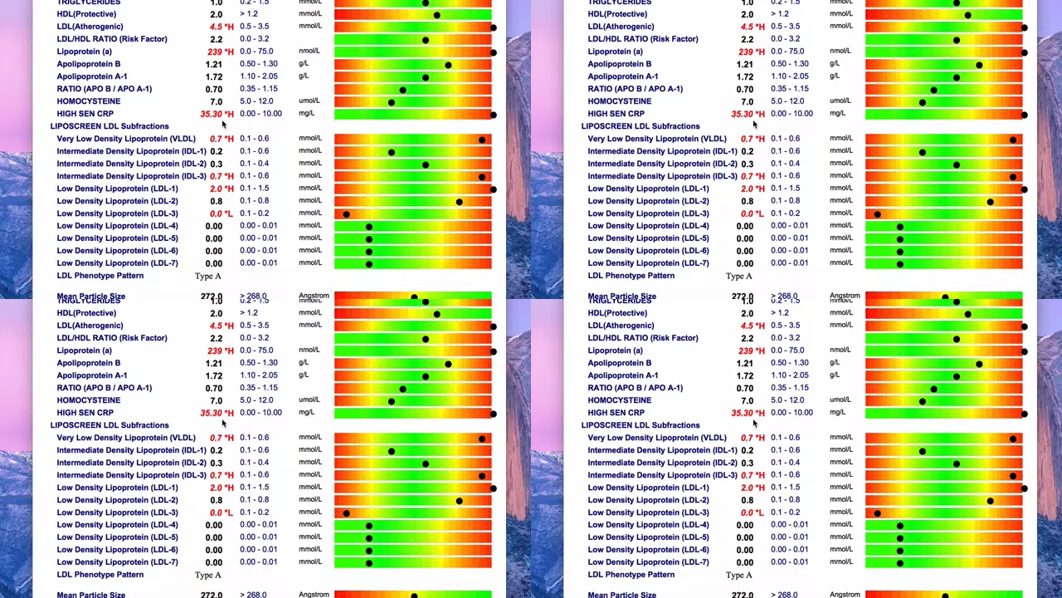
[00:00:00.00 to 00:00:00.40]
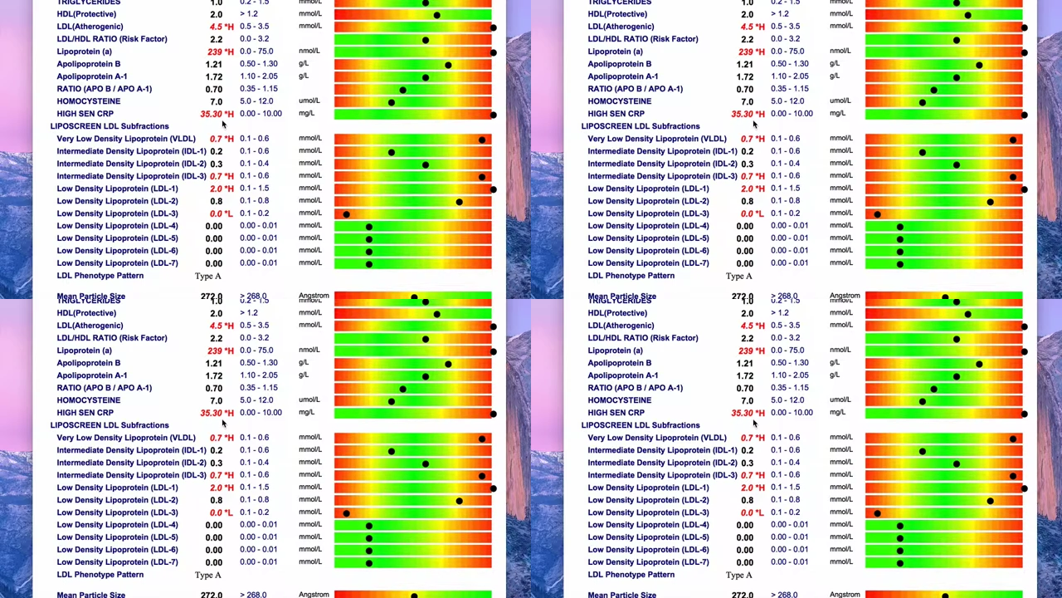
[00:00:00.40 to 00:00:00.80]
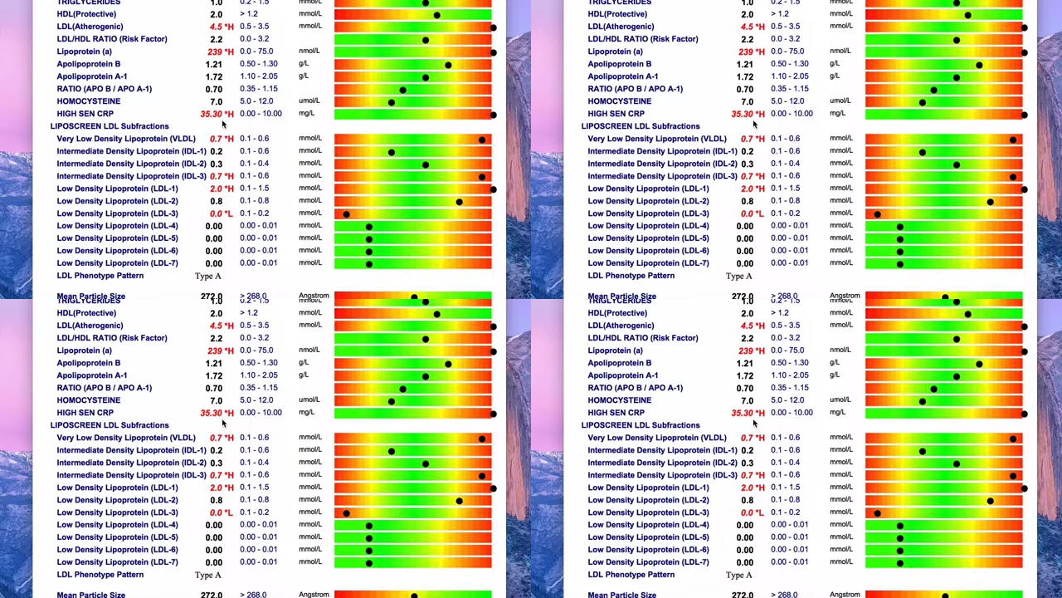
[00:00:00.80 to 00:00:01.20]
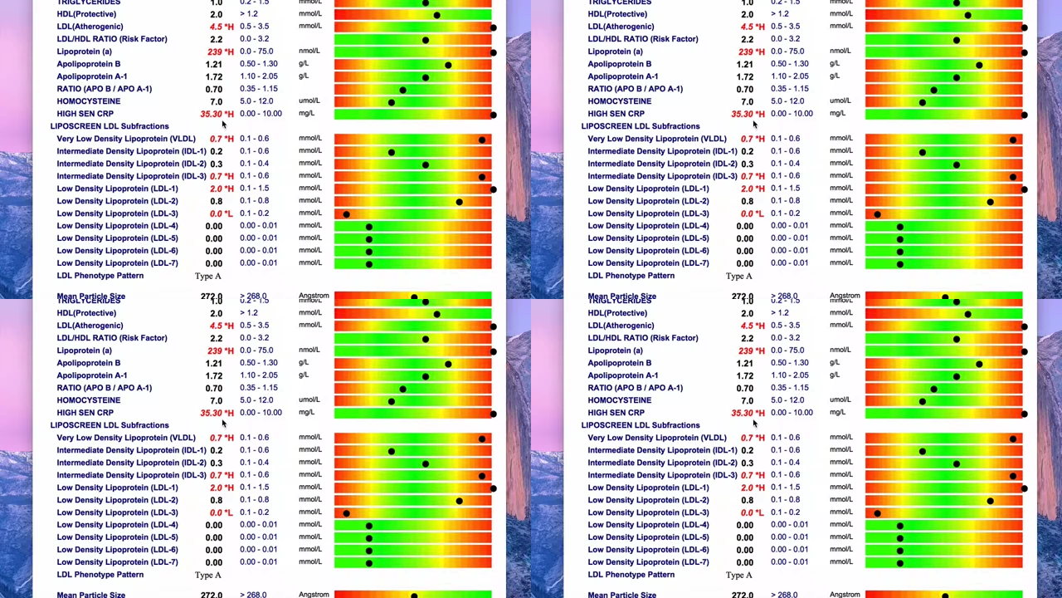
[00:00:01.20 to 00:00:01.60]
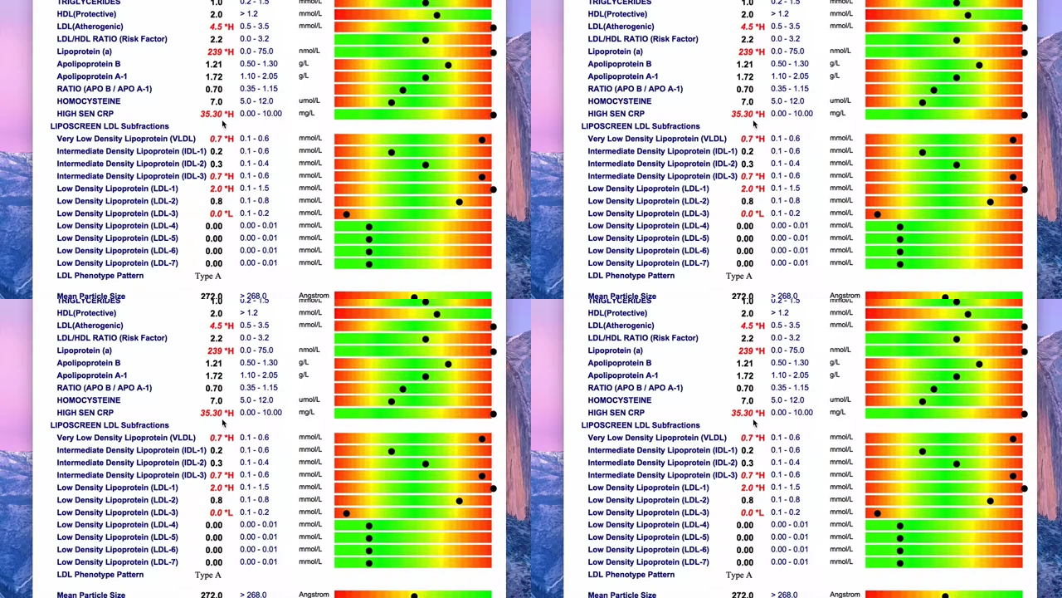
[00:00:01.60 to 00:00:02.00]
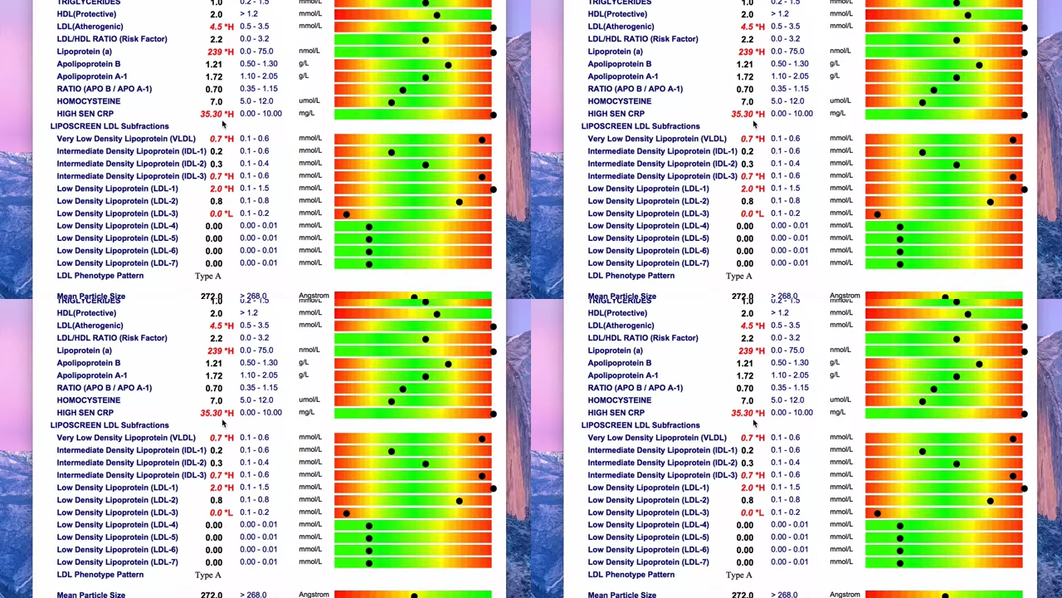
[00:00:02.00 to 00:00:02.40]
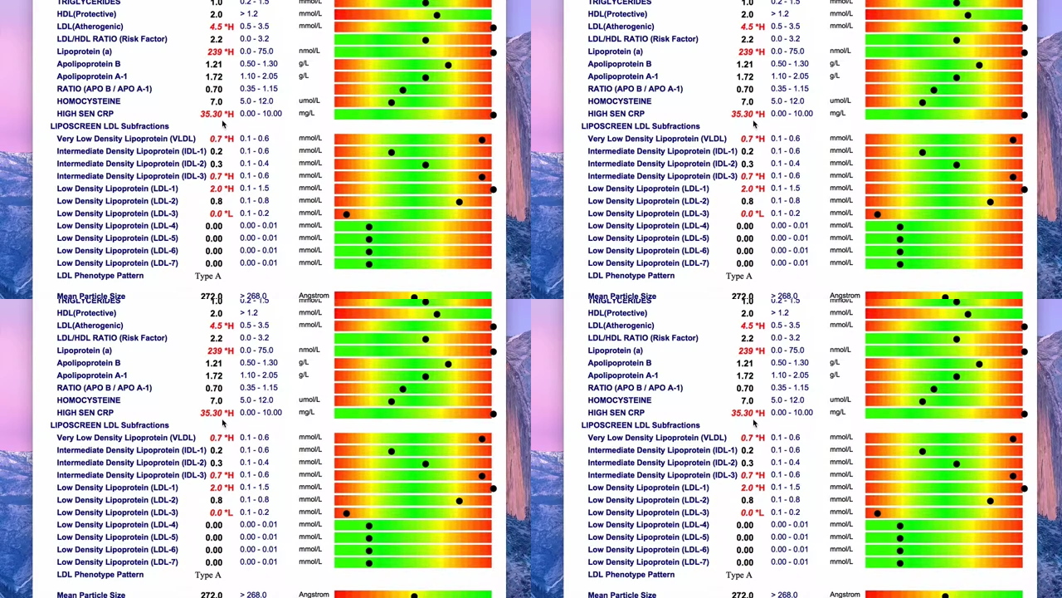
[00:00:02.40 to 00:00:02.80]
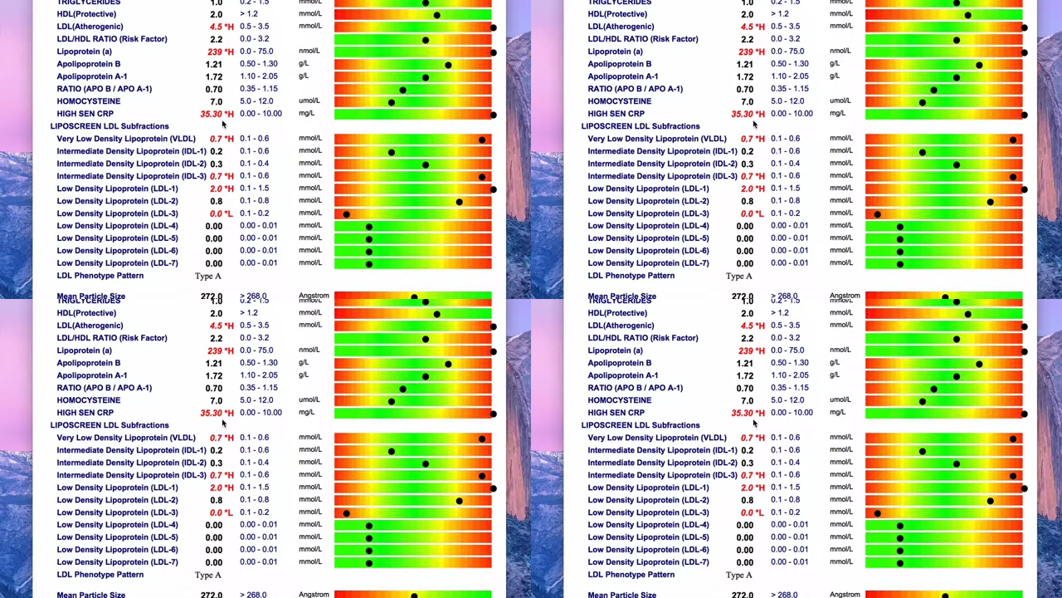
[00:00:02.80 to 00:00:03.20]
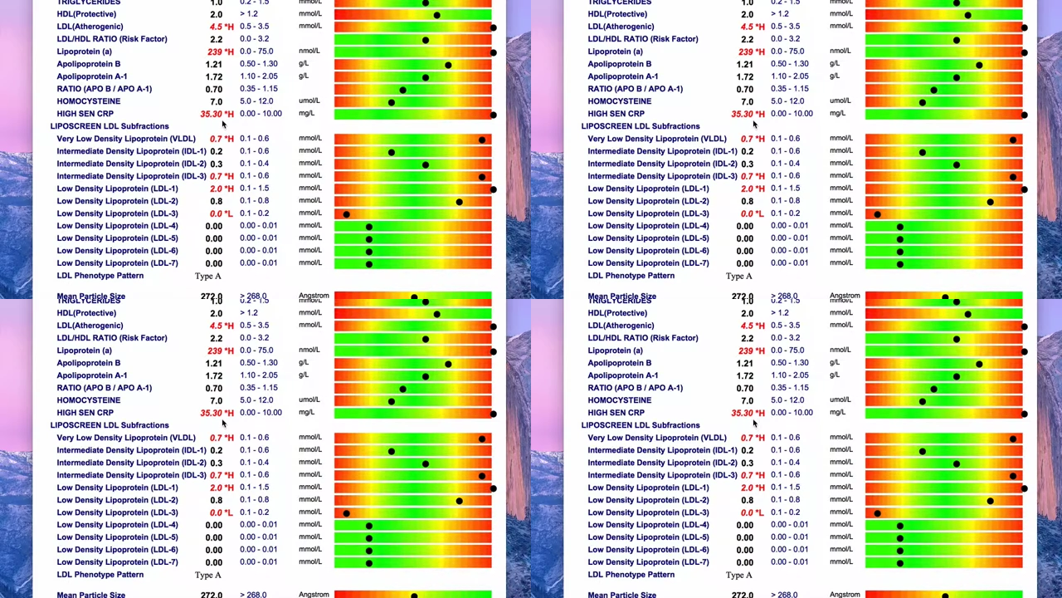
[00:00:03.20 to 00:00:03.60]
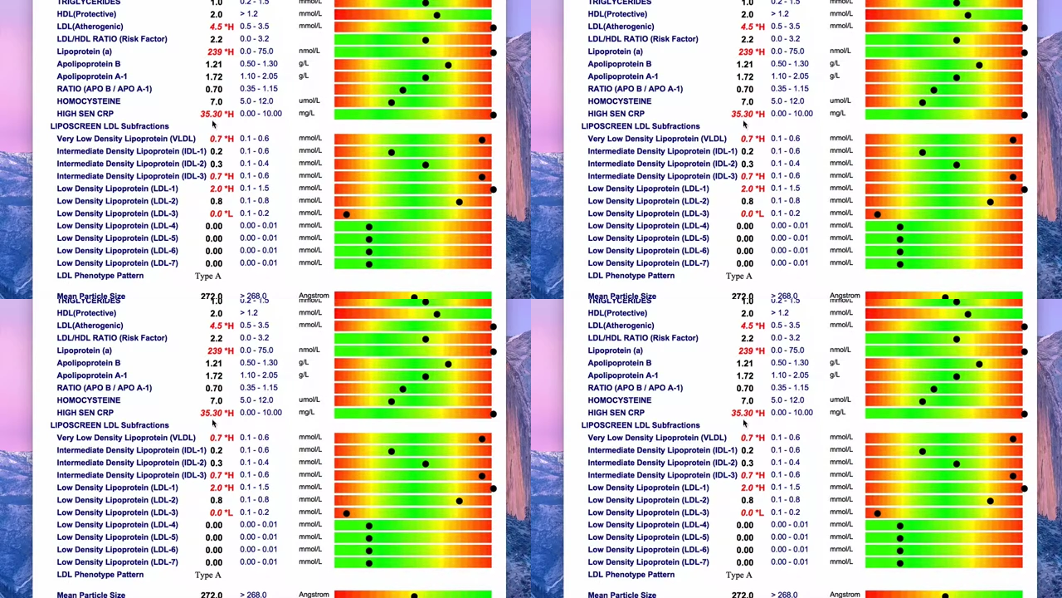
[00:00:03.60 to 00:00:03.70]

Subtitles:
Nobody's mouth can be seen.